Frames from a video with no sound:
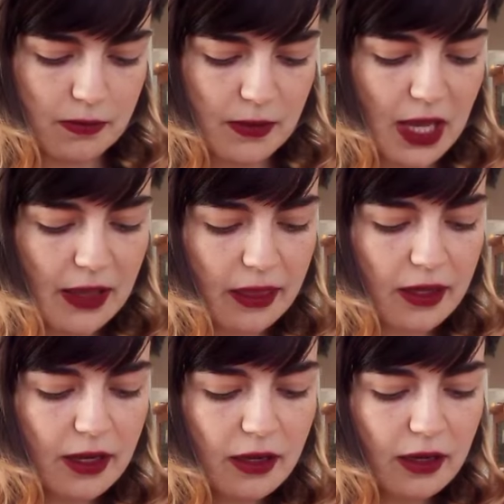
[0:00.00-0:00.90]
I
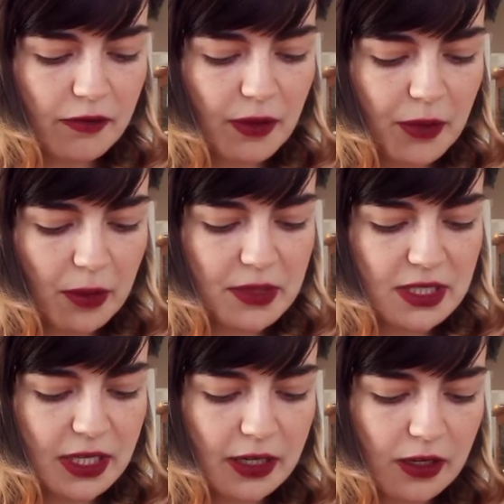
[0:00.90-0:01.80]
think, if I'm not
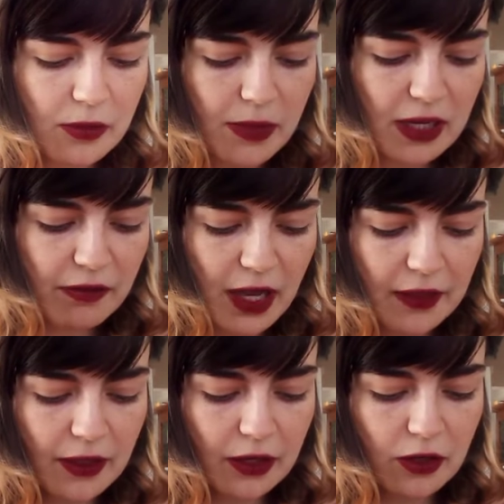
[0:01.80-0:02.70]
mistaken, you may have had
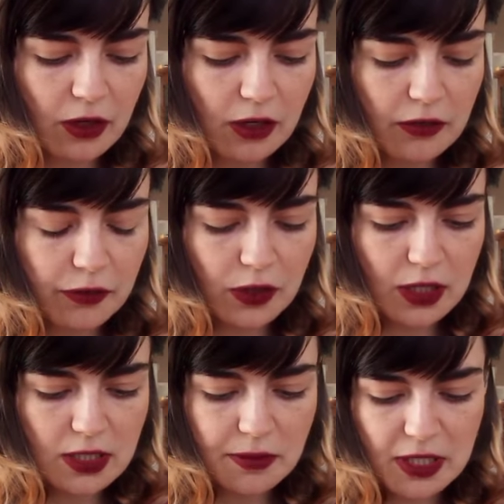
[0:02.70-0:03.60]
that card for
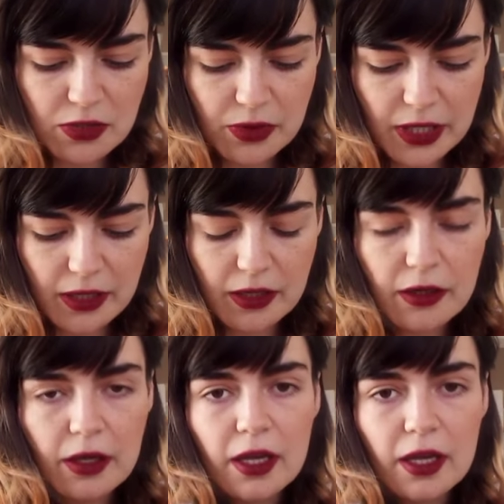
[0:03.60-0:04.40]
last month's reading.